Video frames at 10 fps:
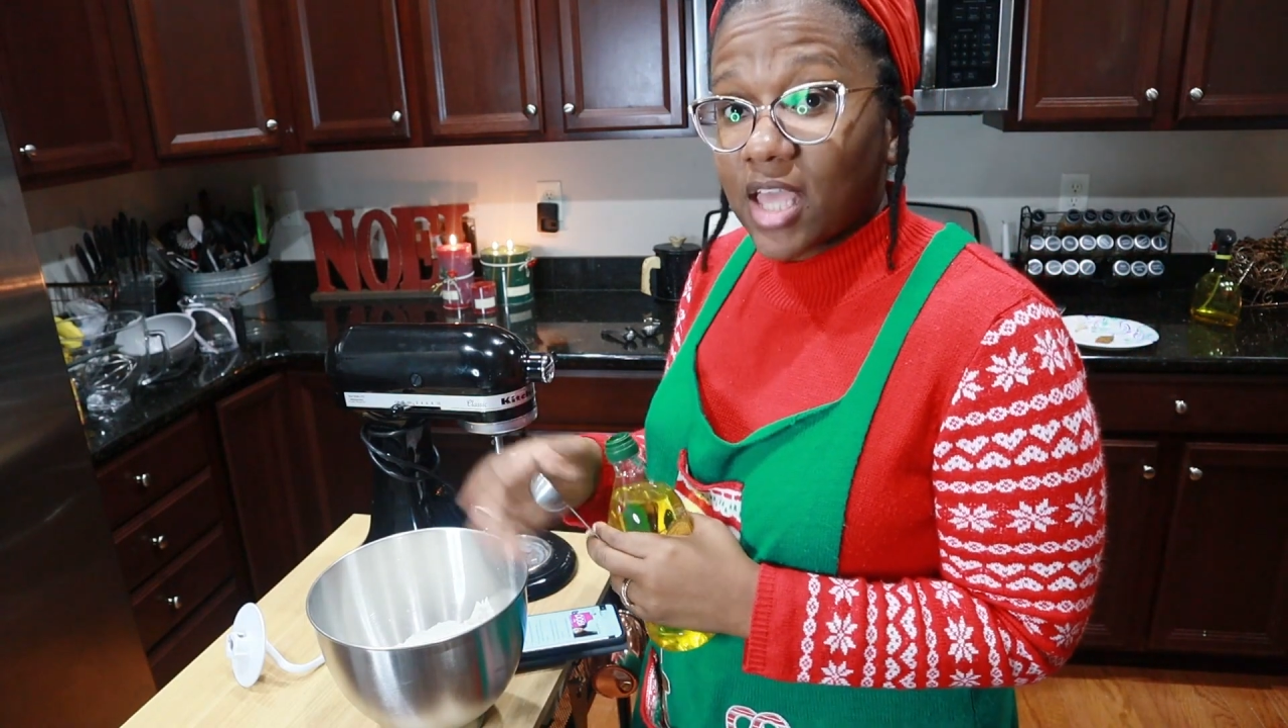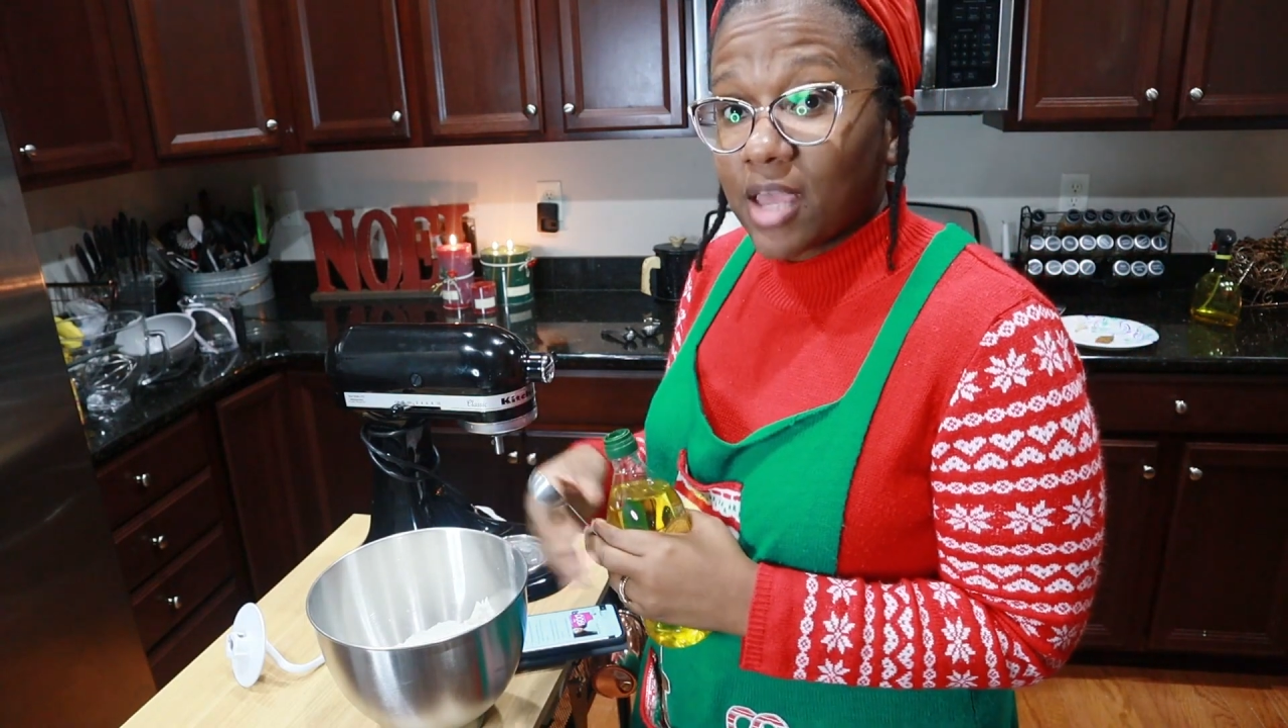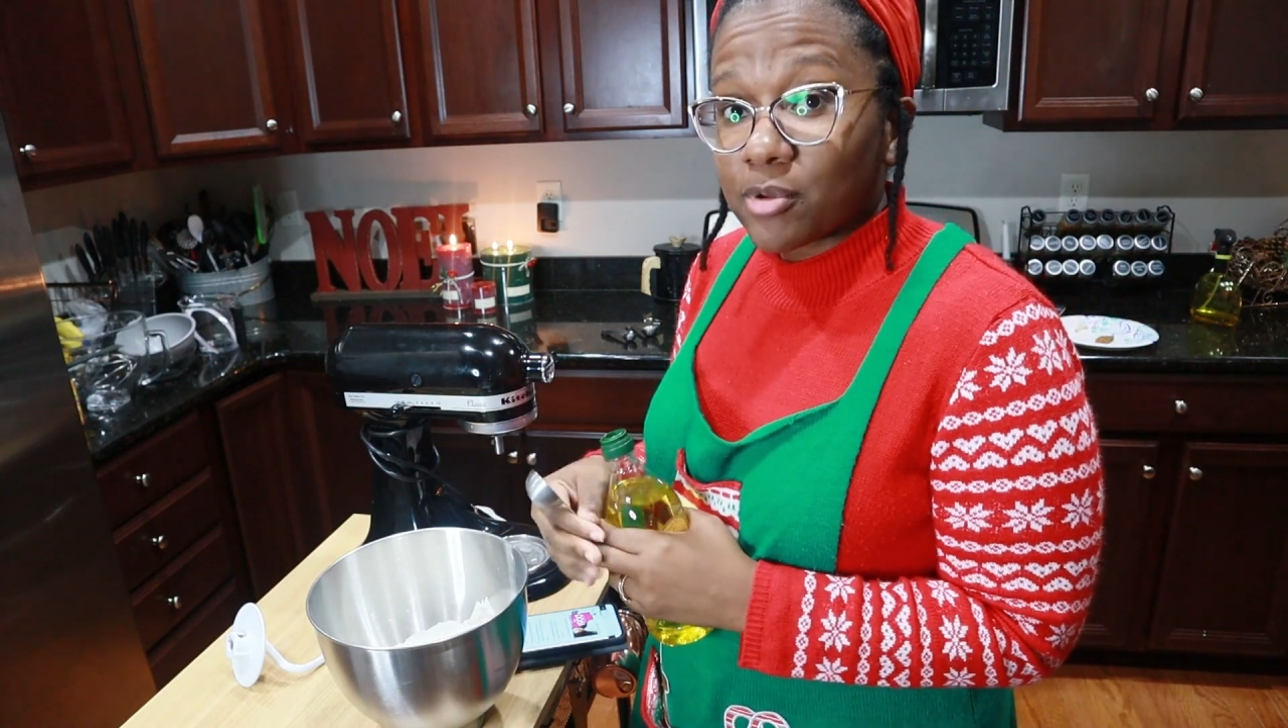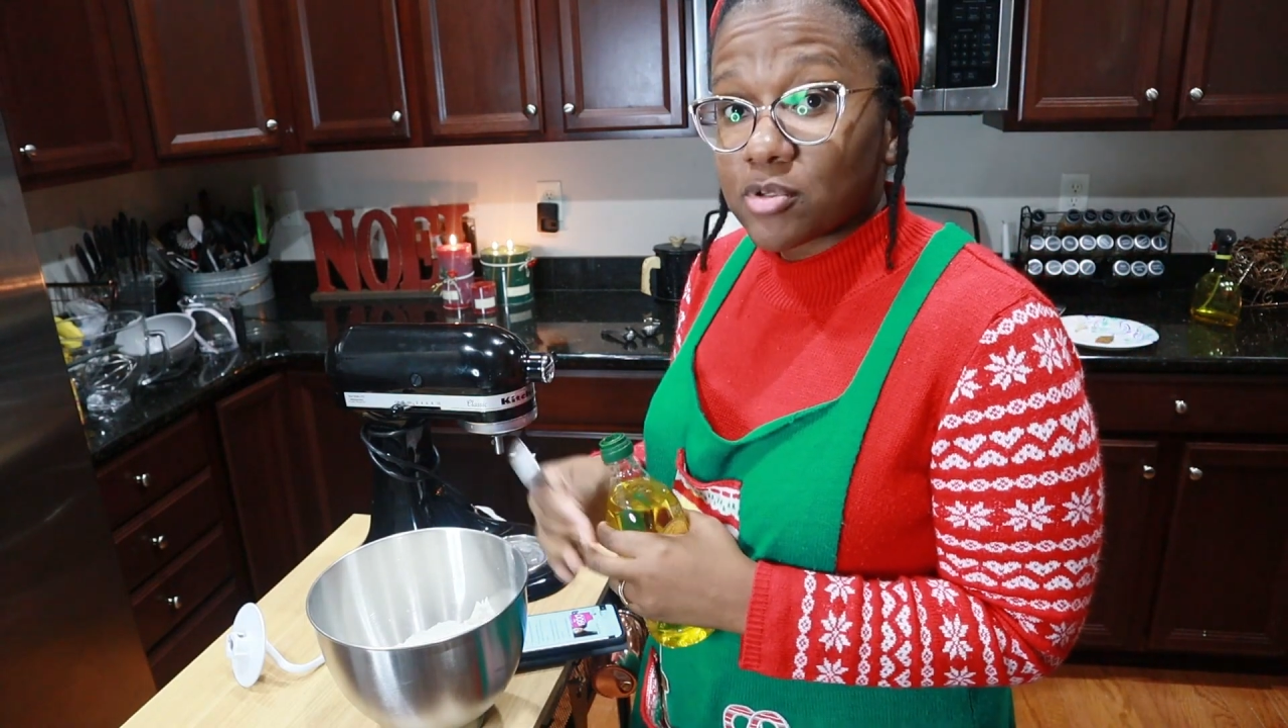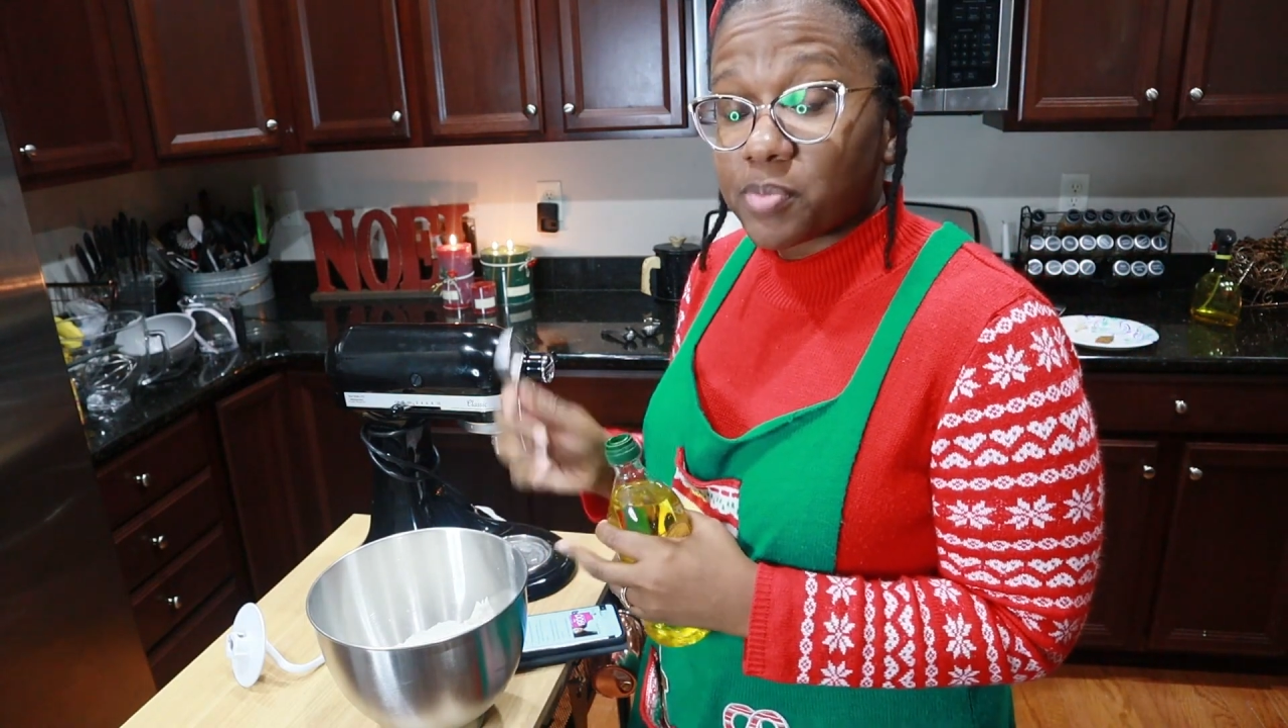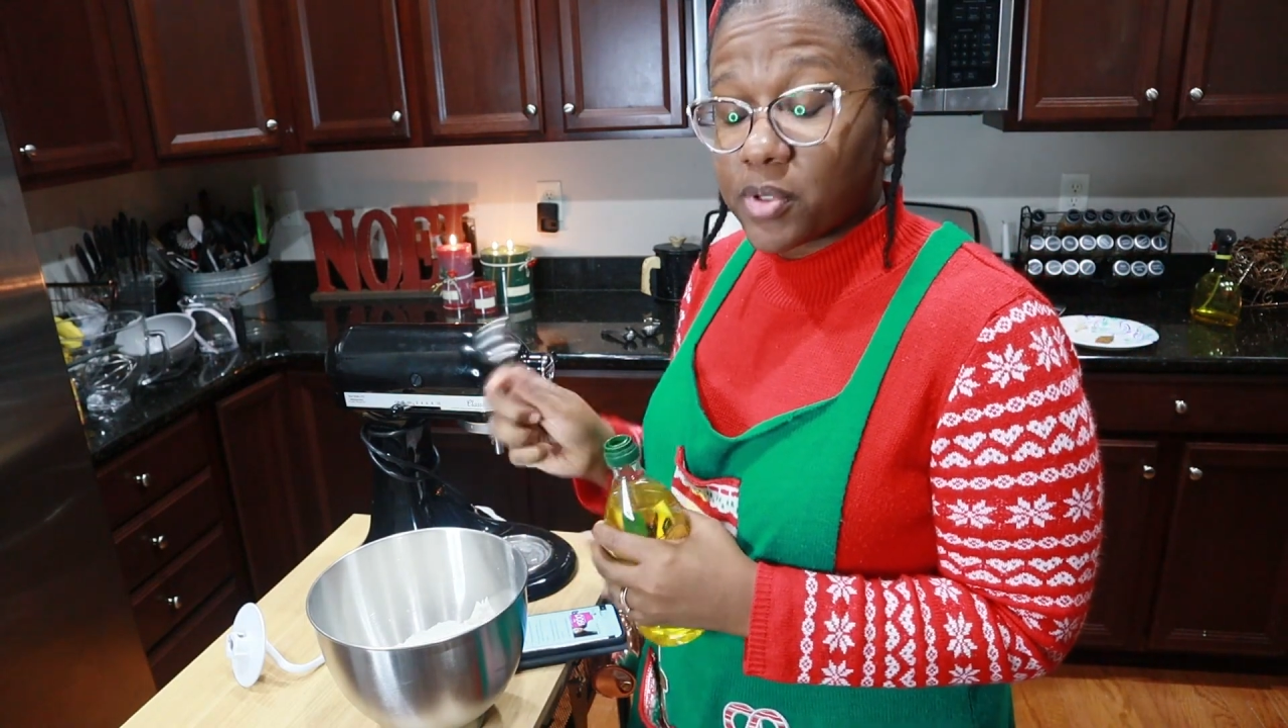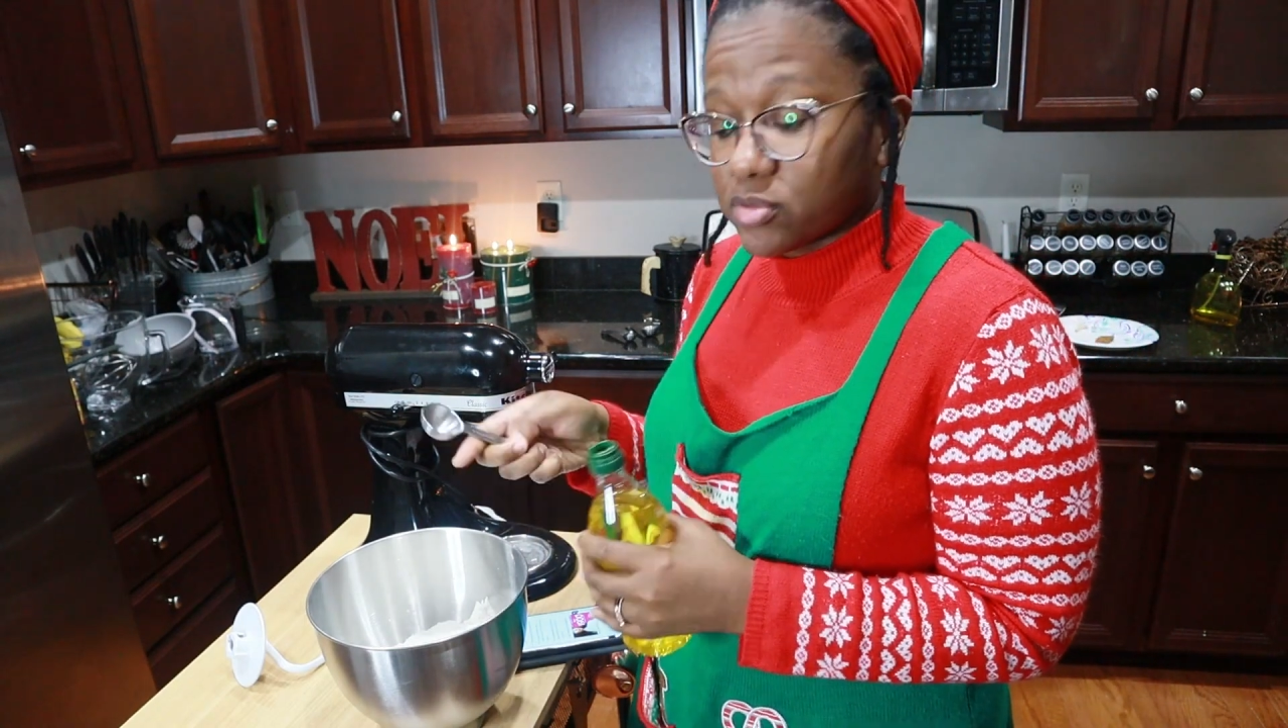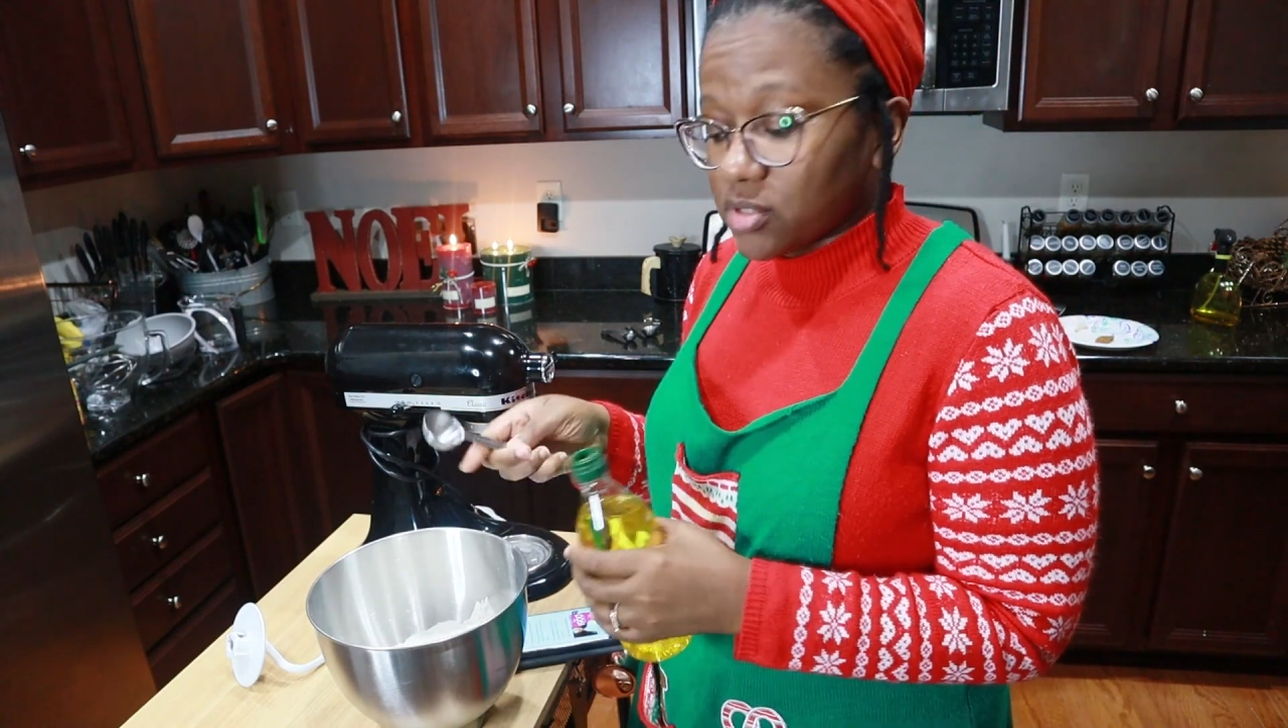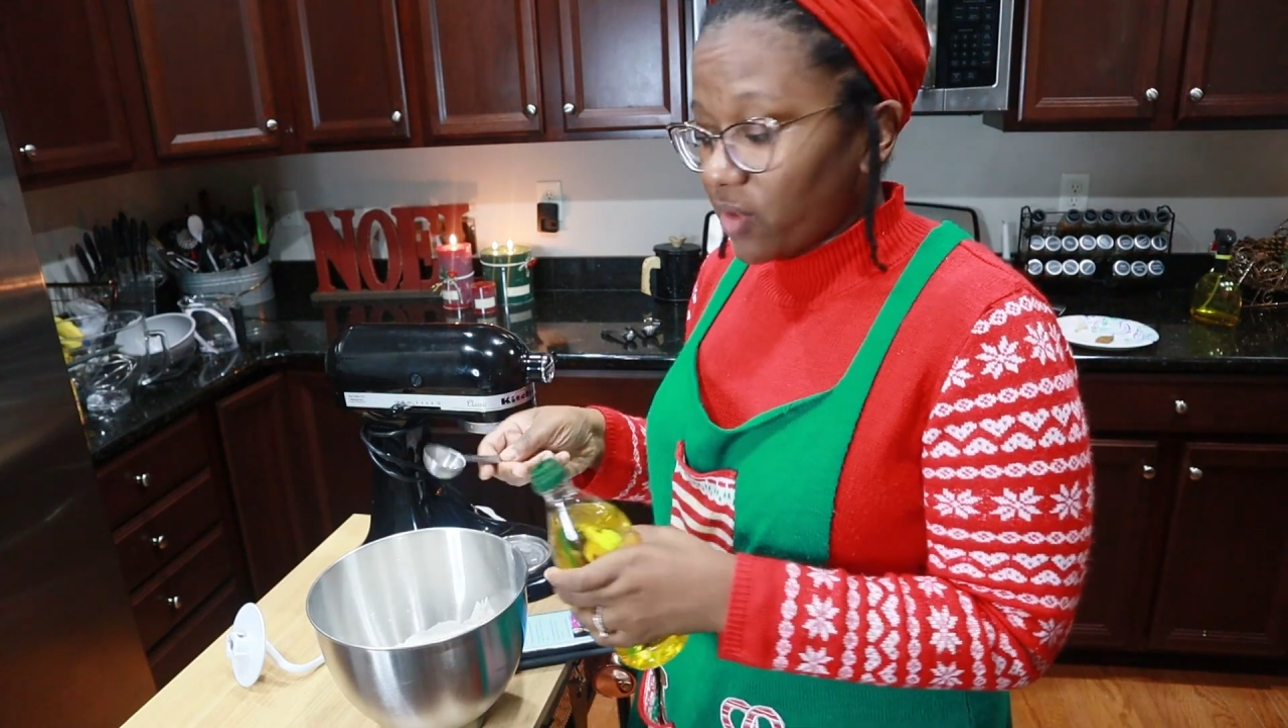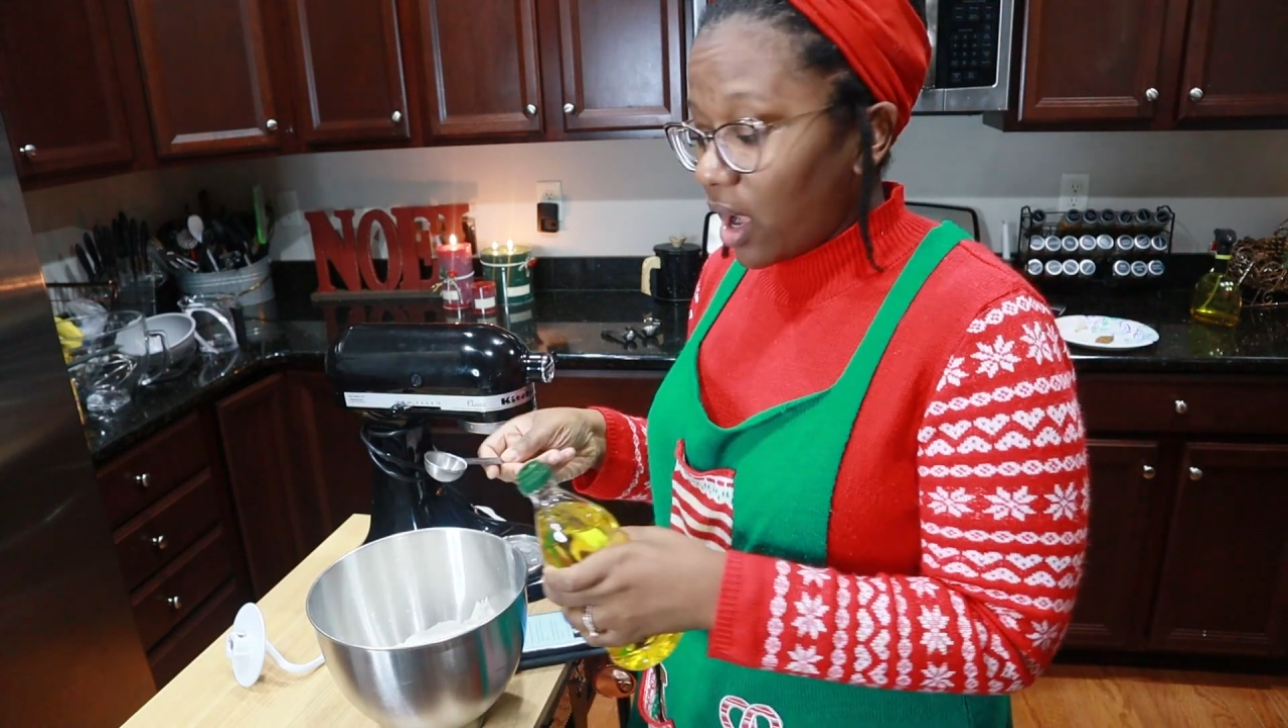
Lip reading: tablespoons of